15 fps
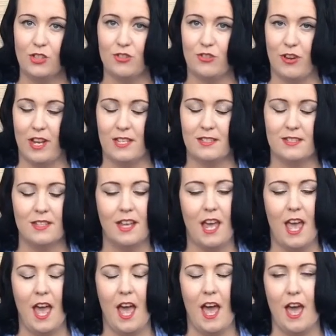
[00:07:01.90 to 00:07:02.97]
dress,
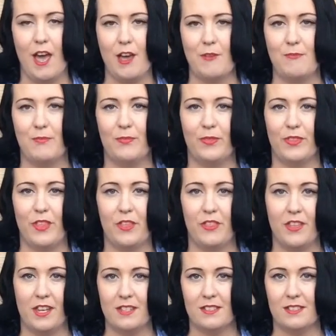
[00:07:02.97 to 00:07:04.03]
the
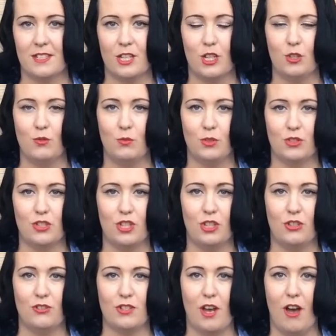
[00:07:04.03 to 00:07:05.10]
things that you want to
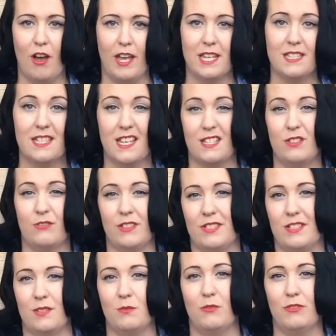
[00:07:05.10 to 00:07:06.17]
use are accessories.
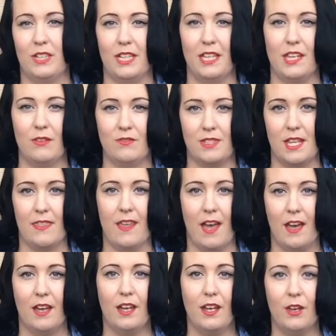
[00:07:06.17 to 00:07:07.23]
That's what really gives it
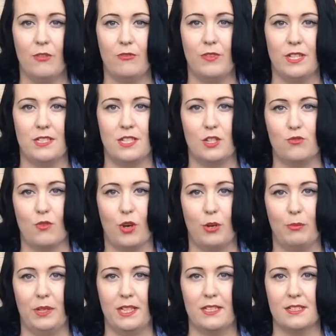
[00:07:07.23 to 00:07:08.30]
that vintage
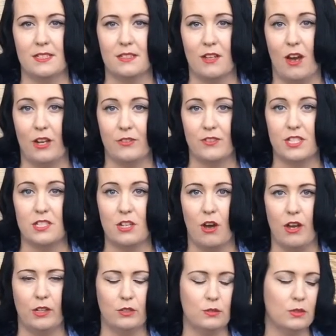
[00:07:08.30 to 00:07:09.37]
rockabilly kind of
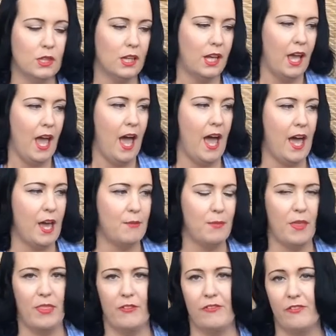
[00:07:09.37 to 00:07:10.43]
style.
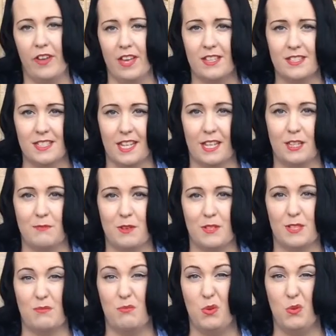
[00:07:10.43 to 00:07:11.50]
The first thing and the
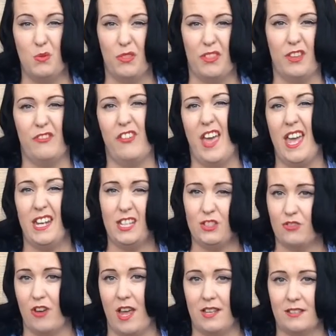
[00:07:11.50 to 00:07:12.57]
most important thing for any
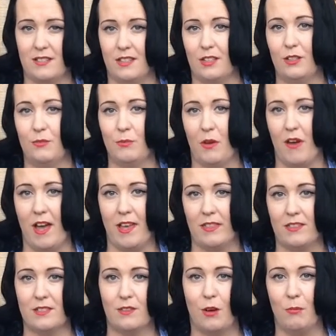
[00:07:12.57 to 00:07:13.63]
dress that you buy
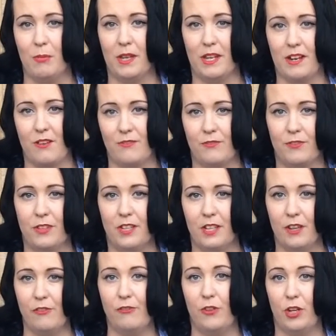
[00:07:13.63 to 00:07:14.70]
that's got a big enough,
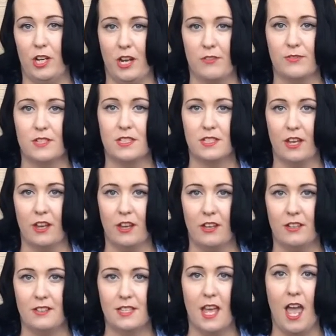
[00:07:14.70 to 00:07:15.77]
full enough
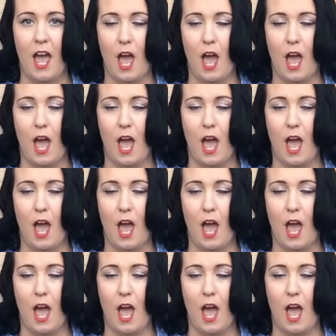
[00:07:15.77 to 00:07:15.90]
skirt